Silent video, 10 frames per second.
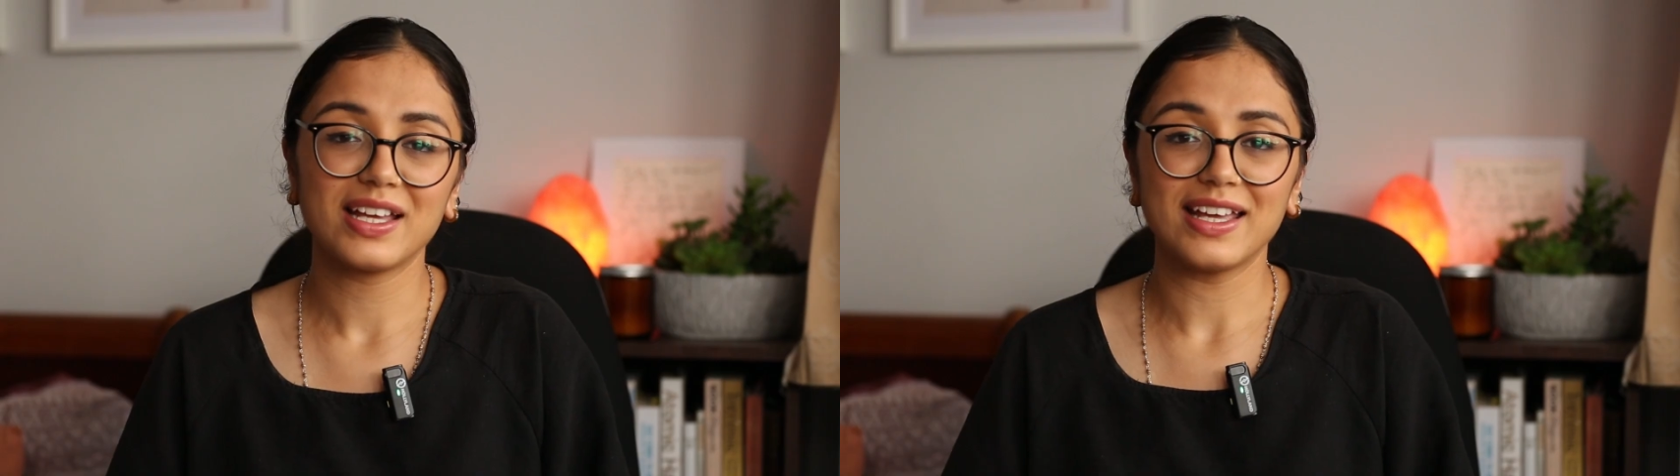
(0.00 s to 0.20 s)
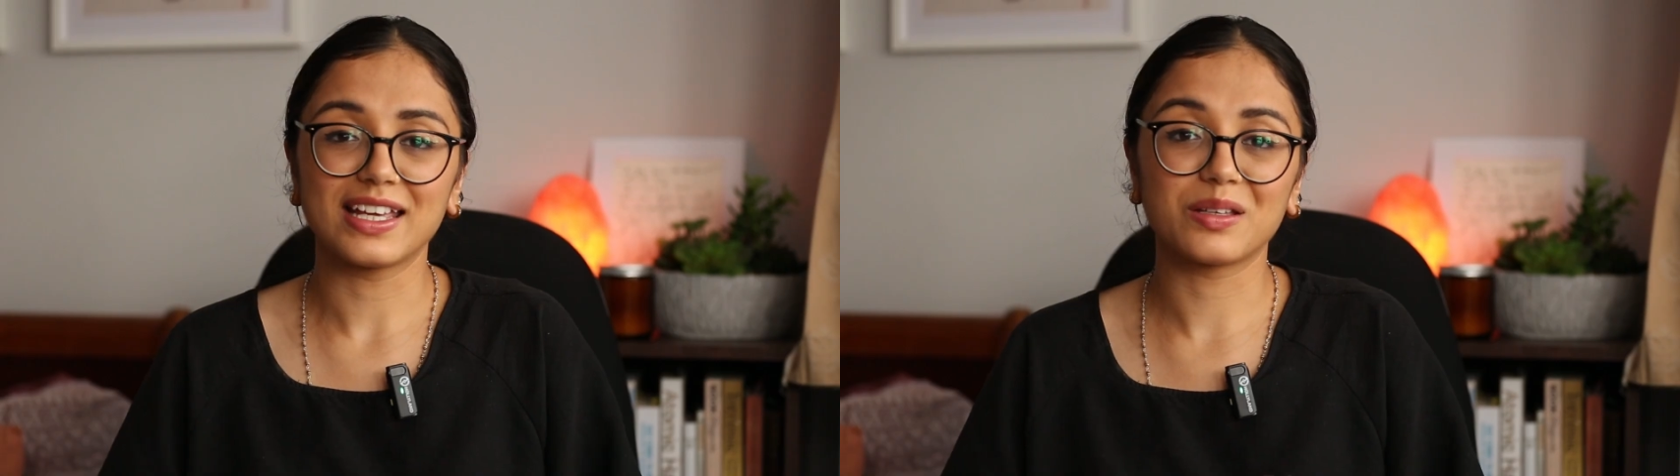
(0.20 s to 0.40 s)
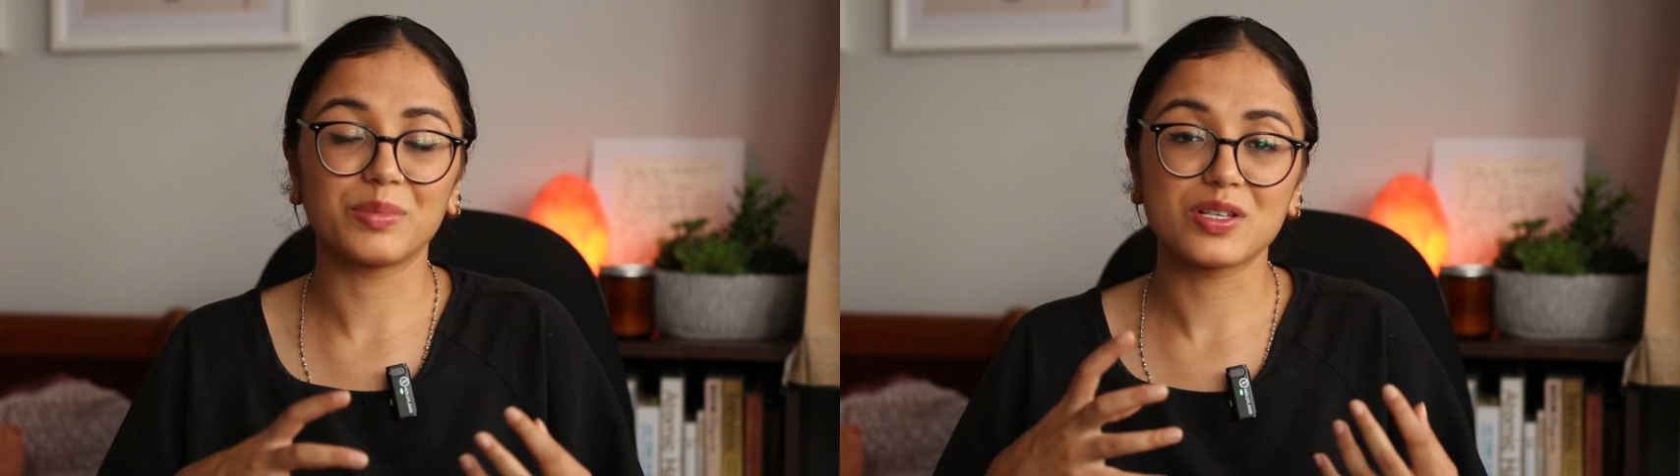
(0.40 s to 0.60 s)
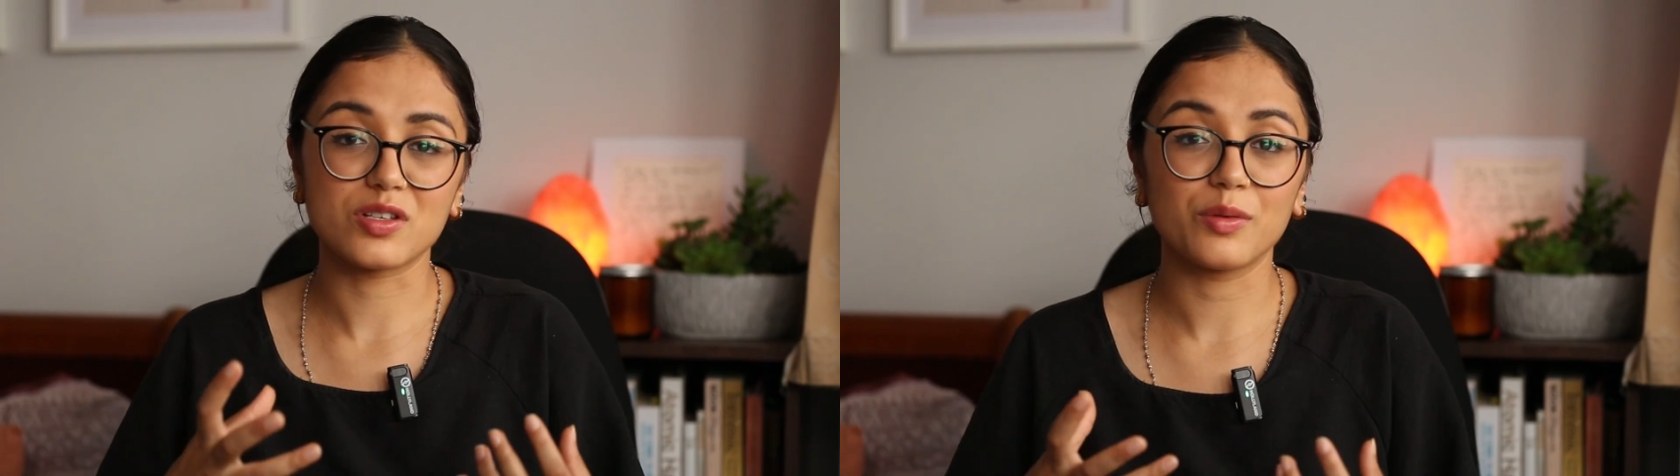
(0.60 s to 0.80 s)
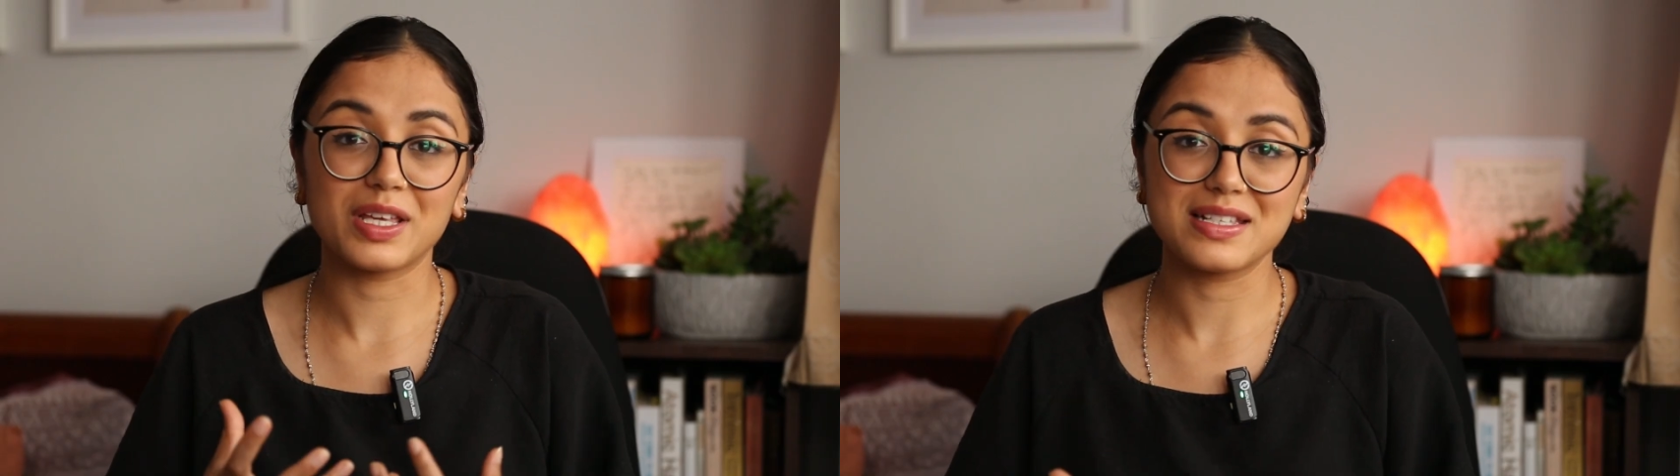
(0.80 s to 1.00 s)
It can be
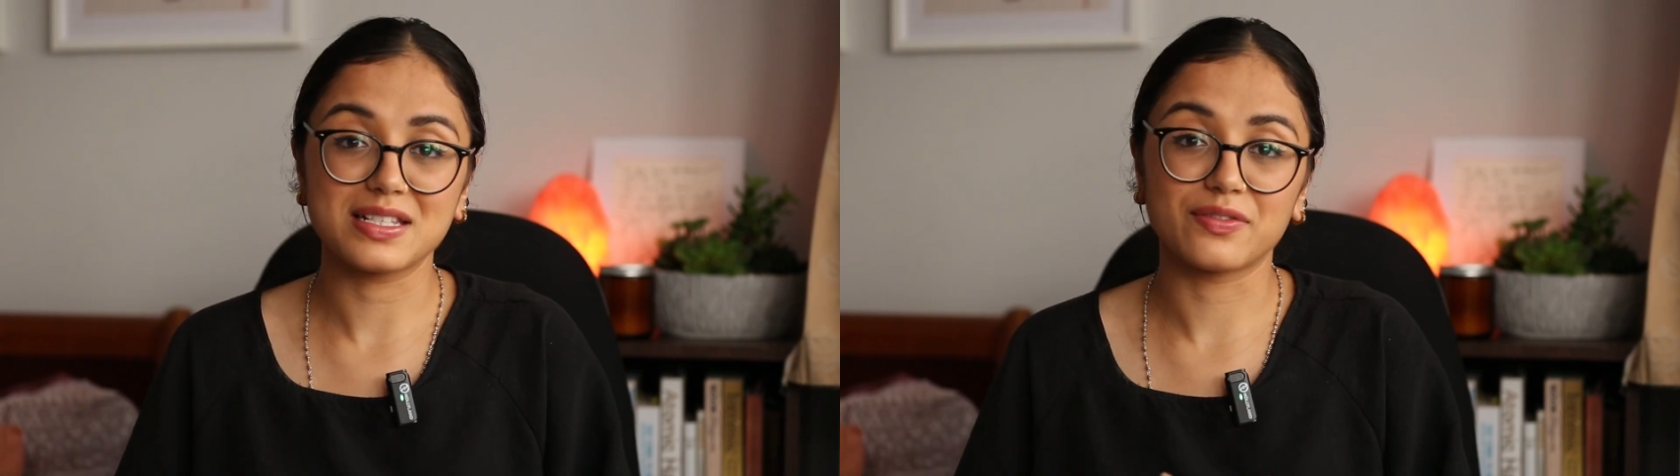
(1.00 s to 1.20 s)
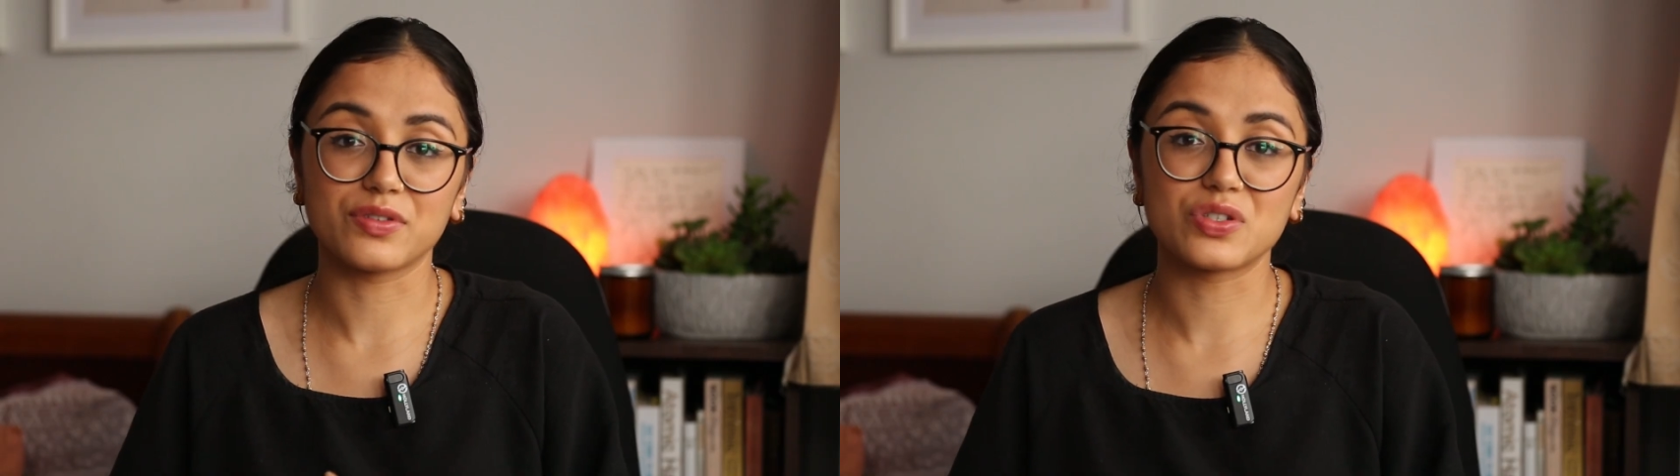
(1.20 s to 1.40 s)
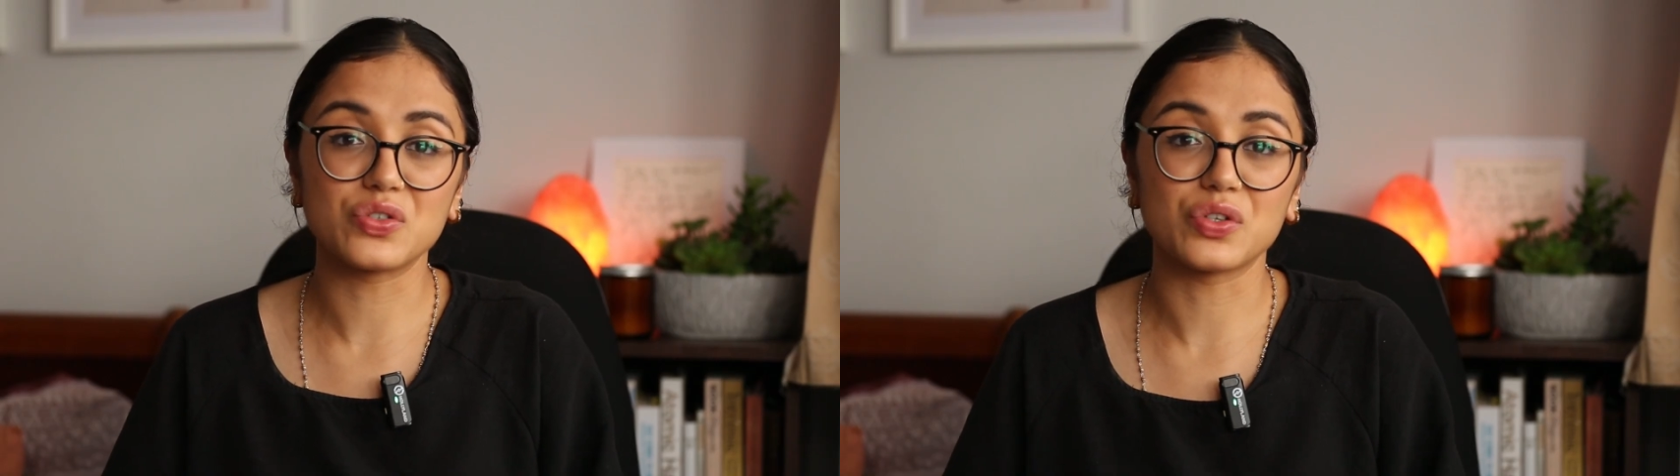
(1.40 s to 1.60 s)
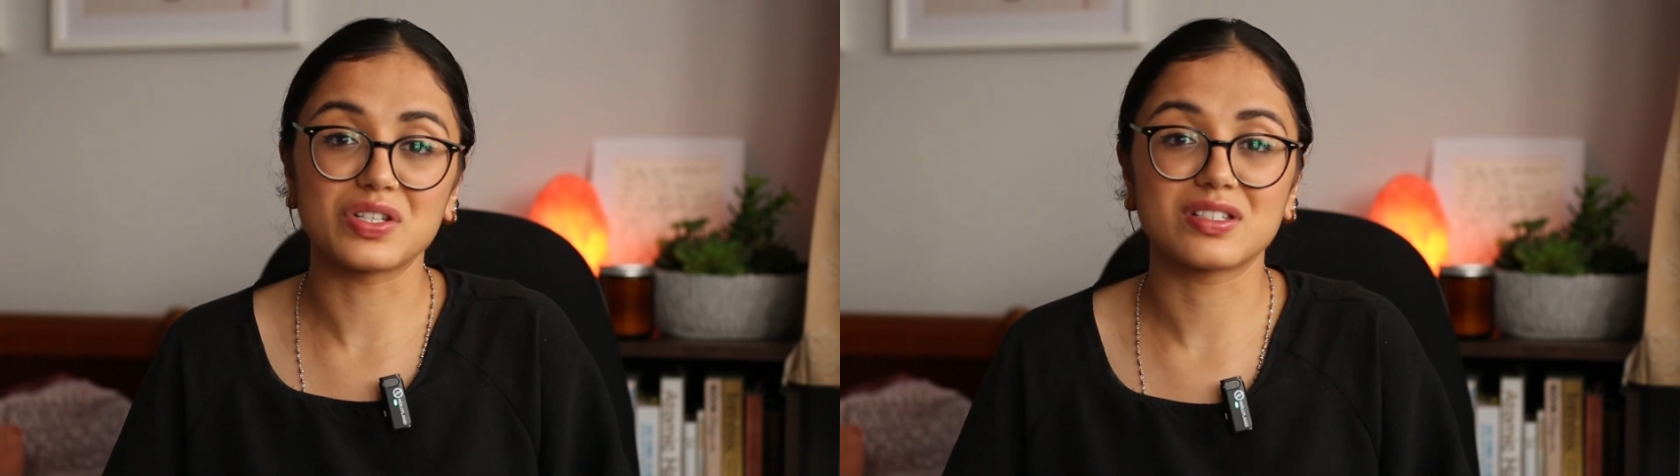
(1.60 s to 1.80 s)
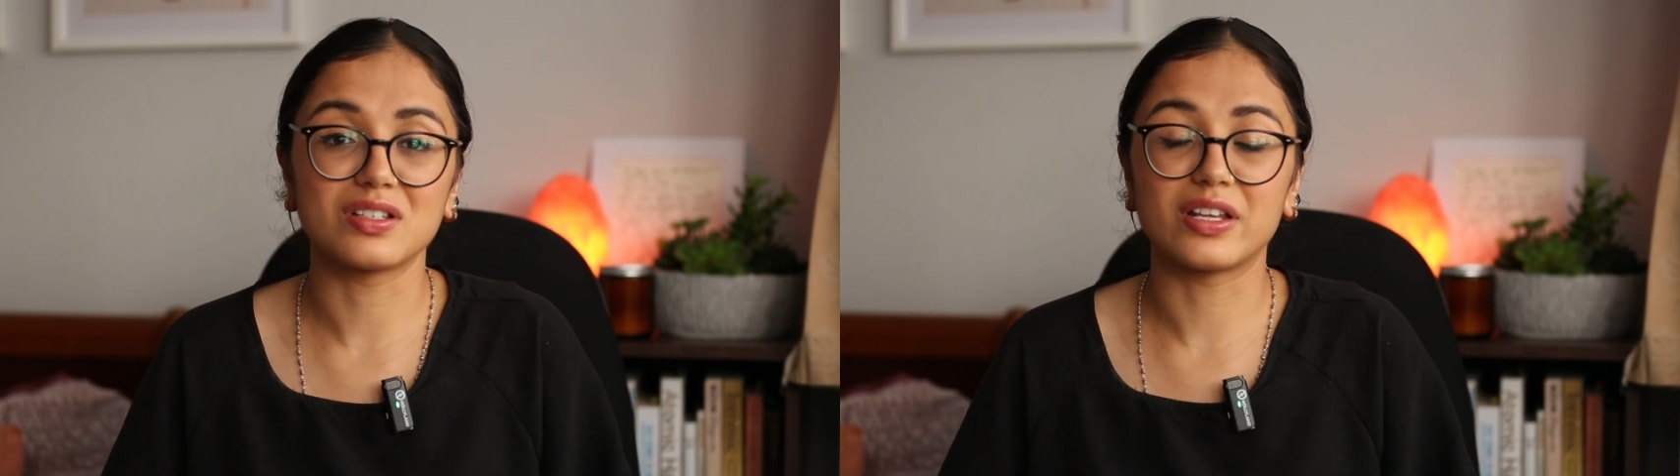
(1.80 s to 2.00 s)
so easy for students to